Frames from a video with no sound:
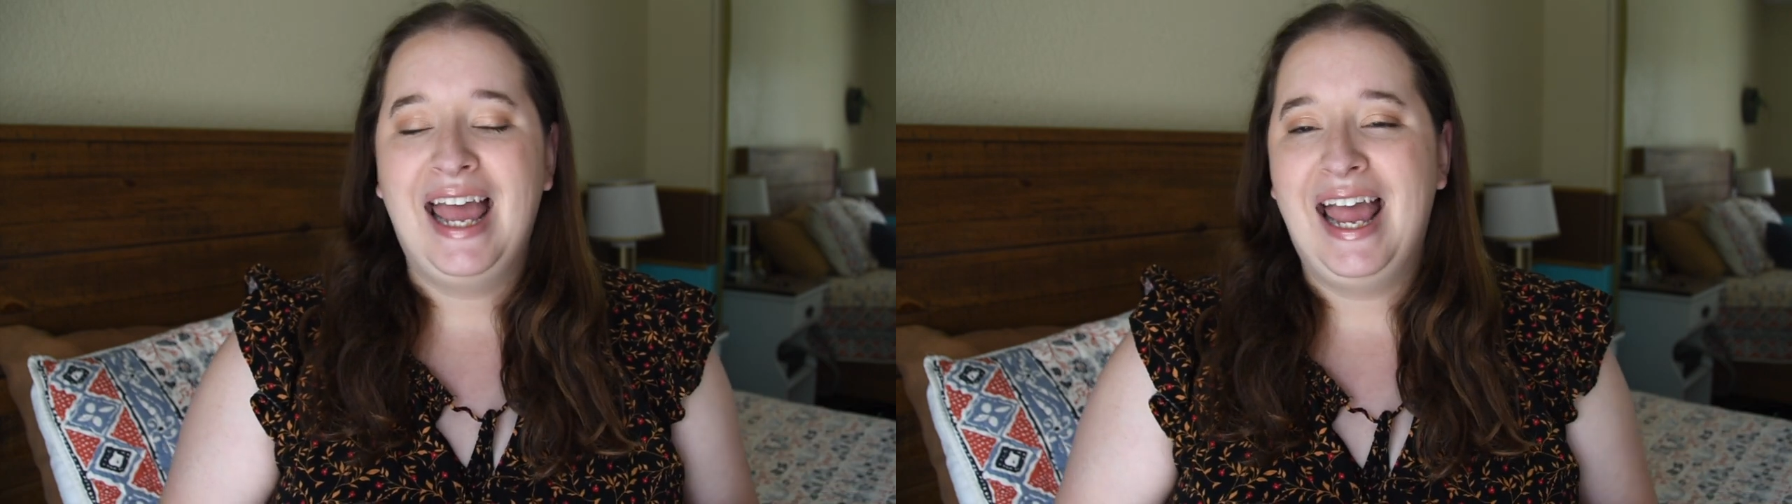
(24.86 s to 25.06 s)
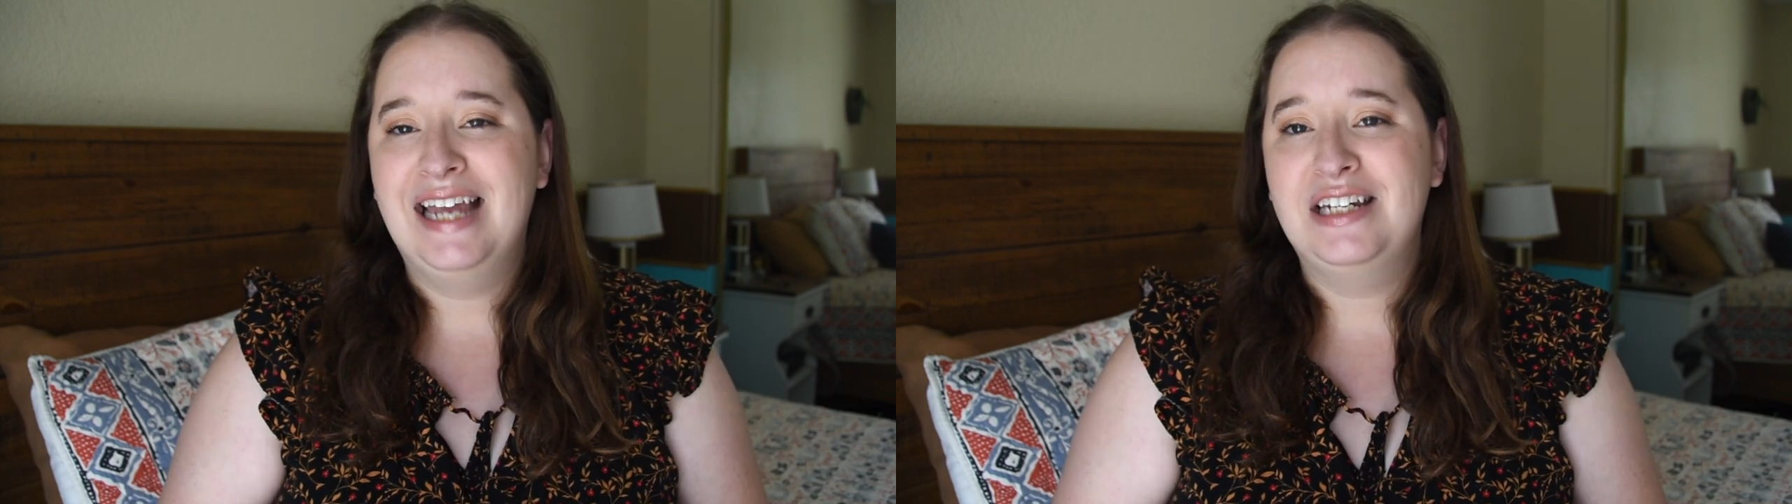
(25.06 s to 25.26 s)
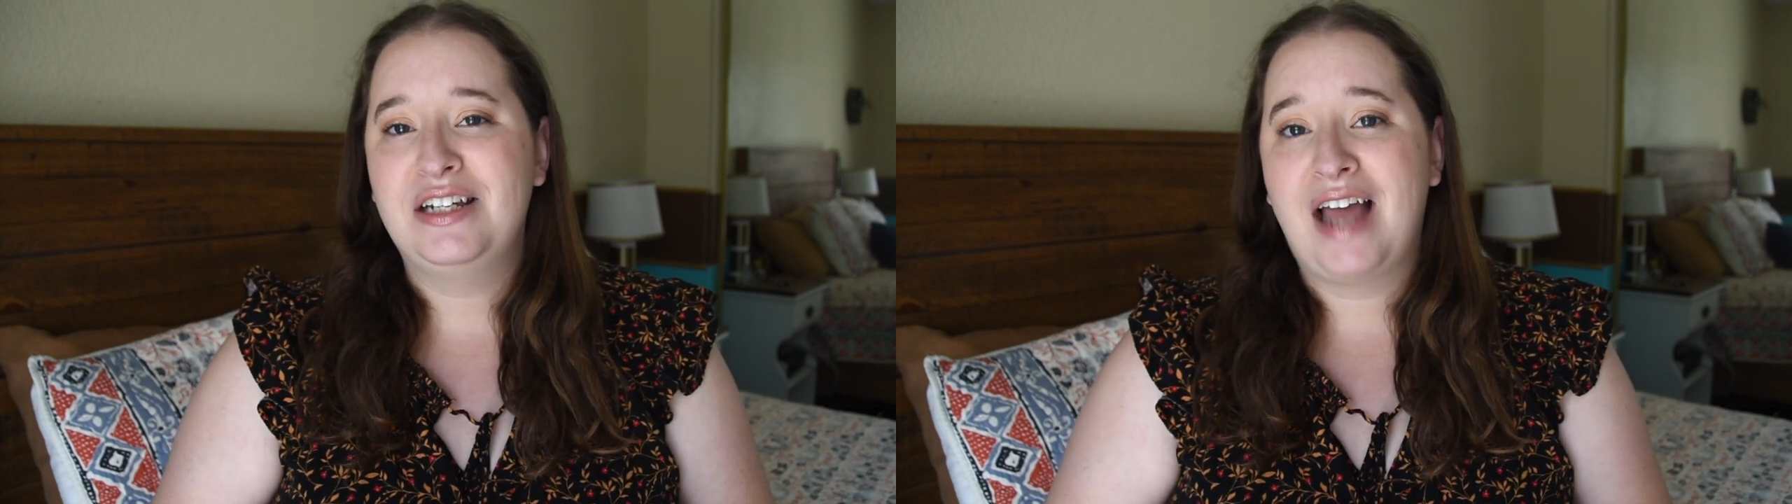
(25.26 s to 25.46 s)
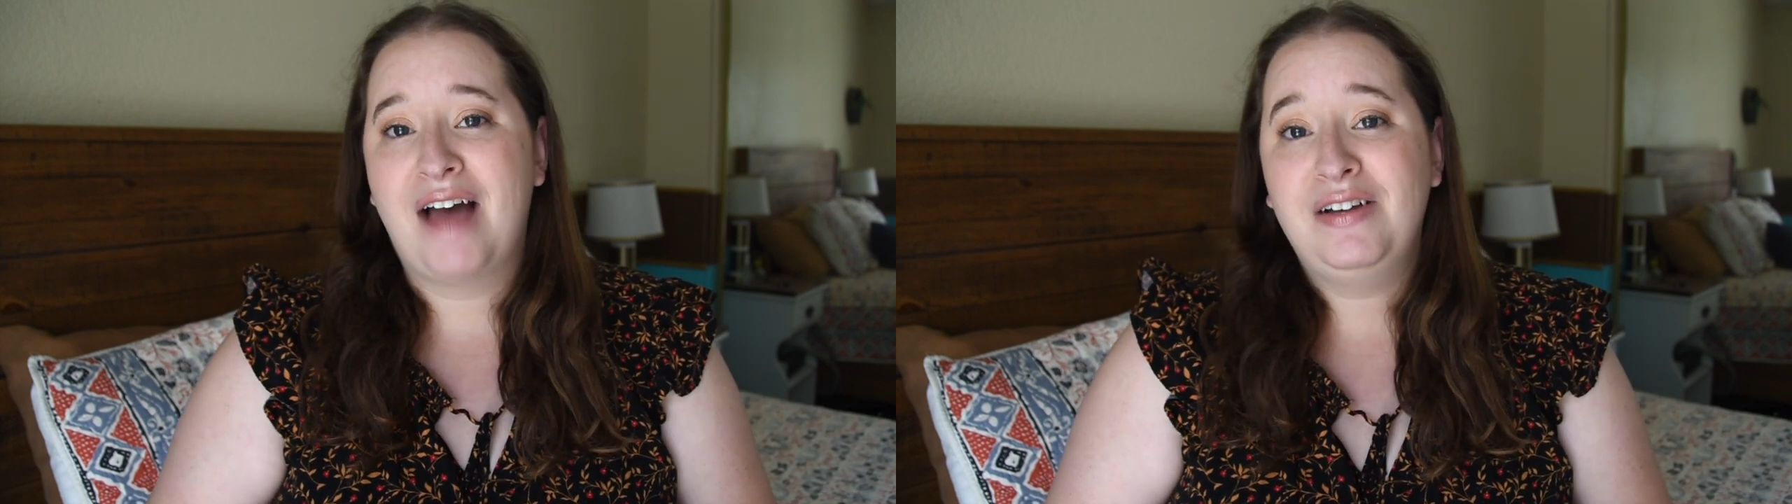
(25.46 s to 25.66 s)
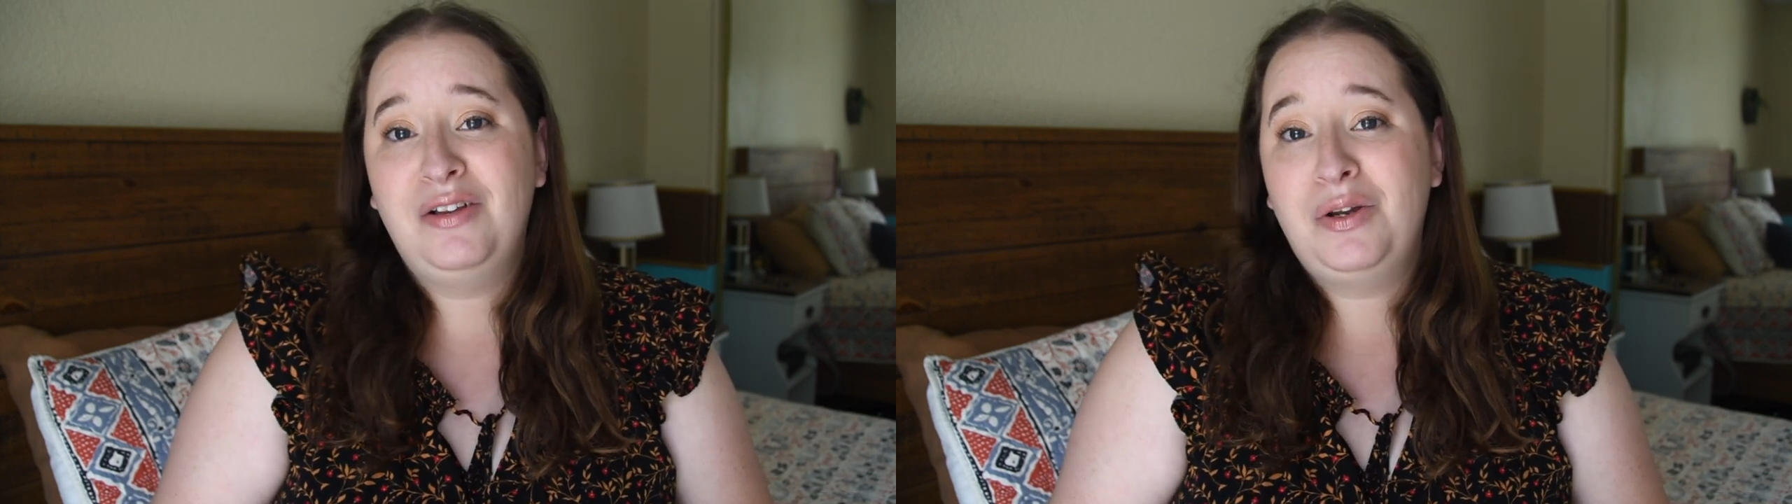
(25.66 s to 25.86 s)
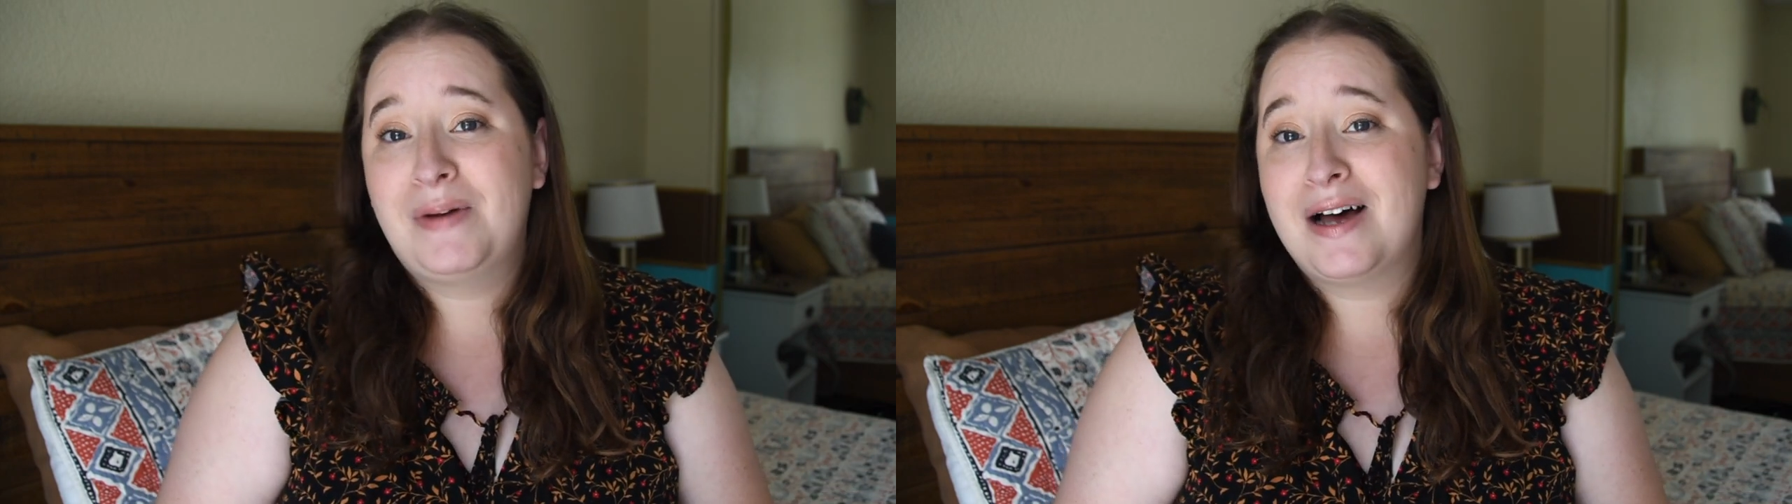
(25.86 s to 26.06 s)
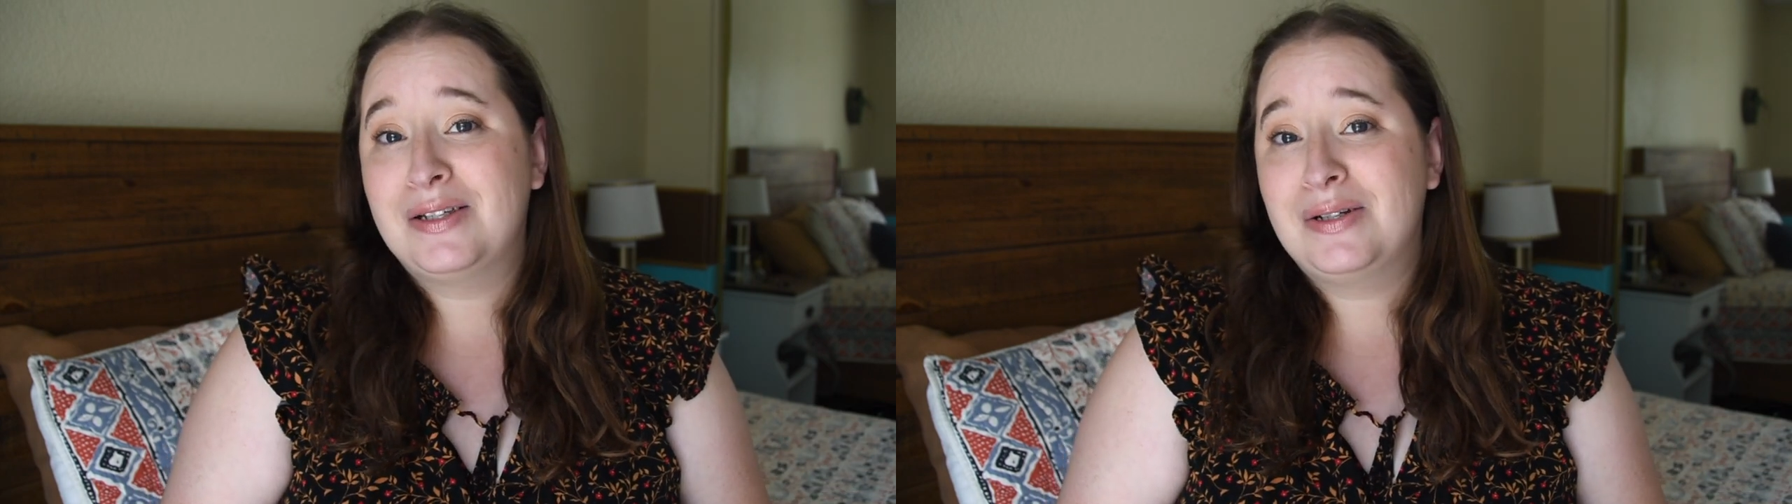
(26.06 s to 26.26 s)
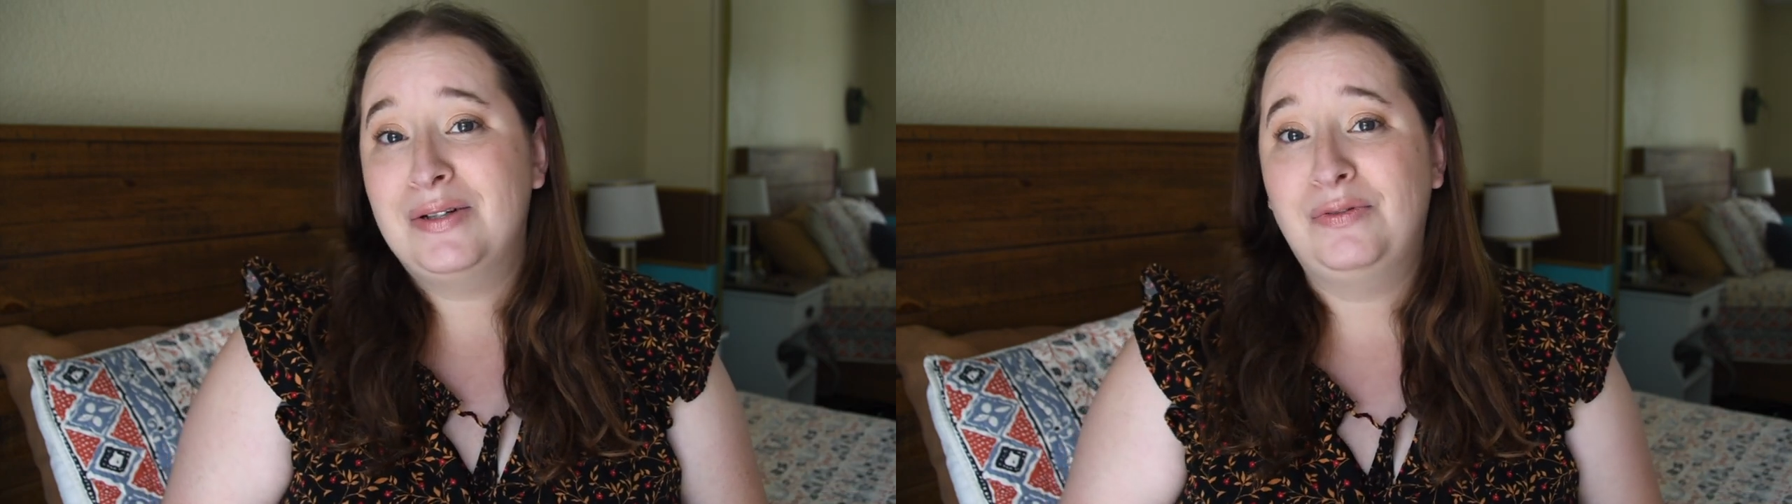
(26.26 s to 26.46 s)
and having a little
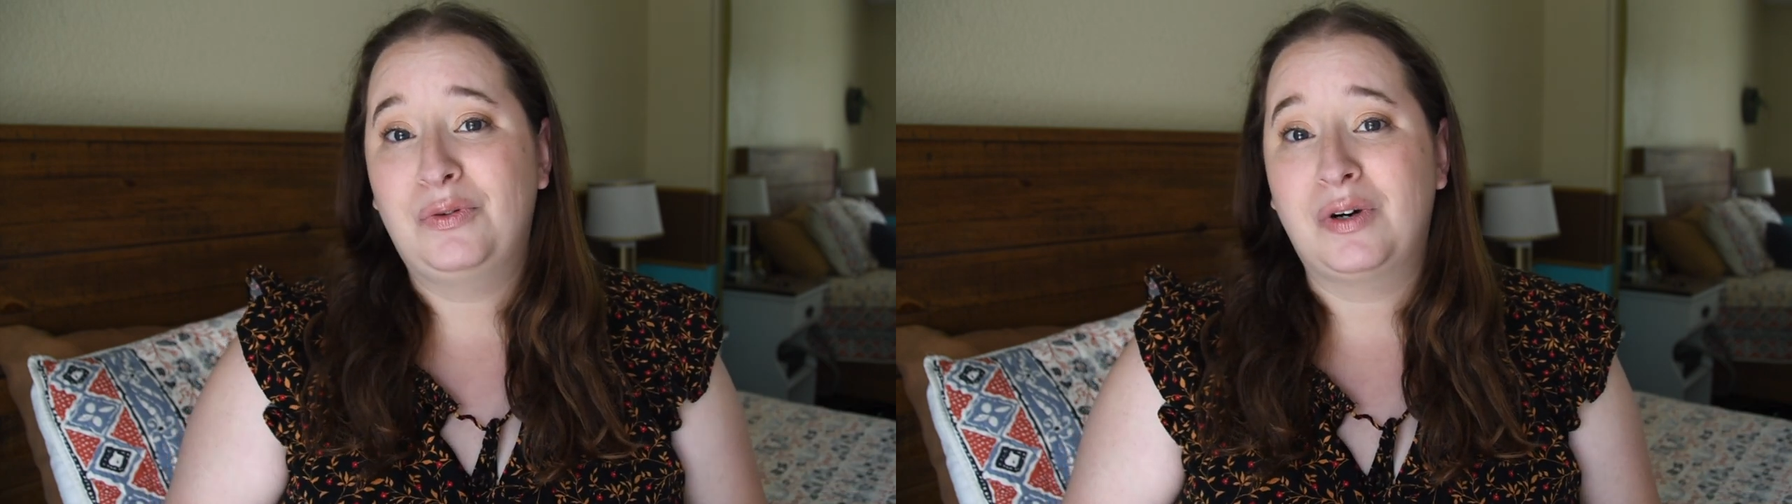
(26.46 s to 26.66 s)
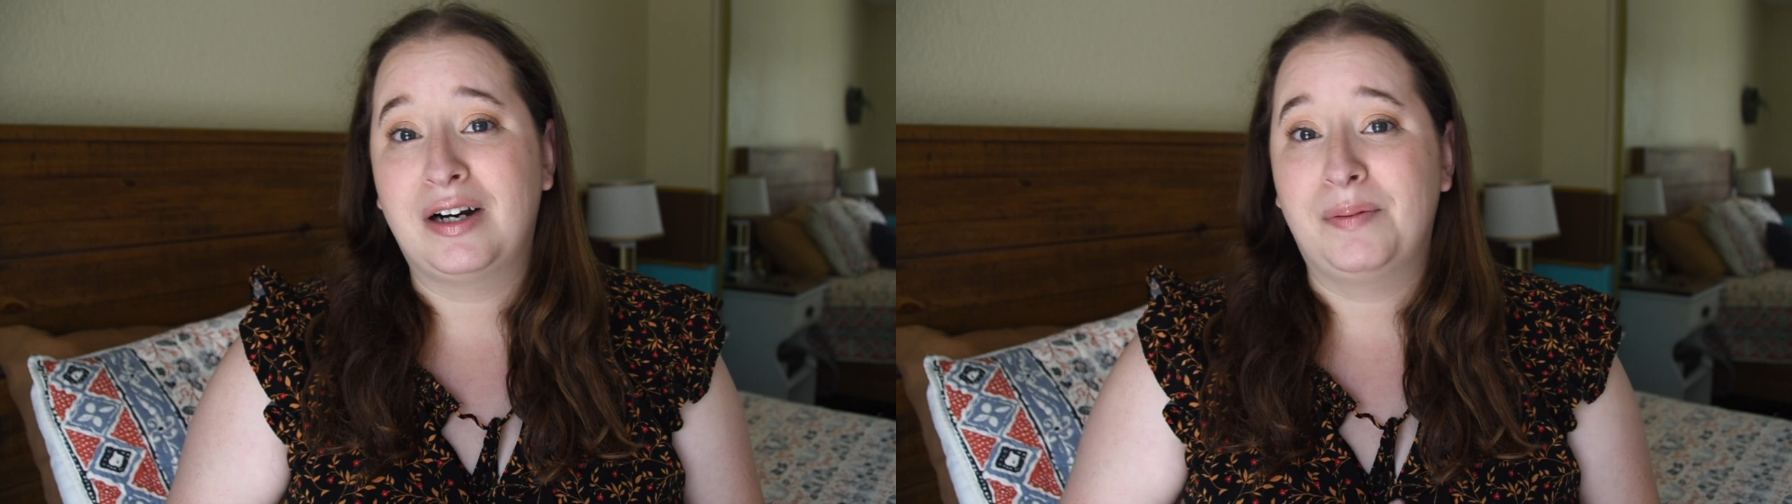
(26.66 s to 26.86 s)
puzzle for a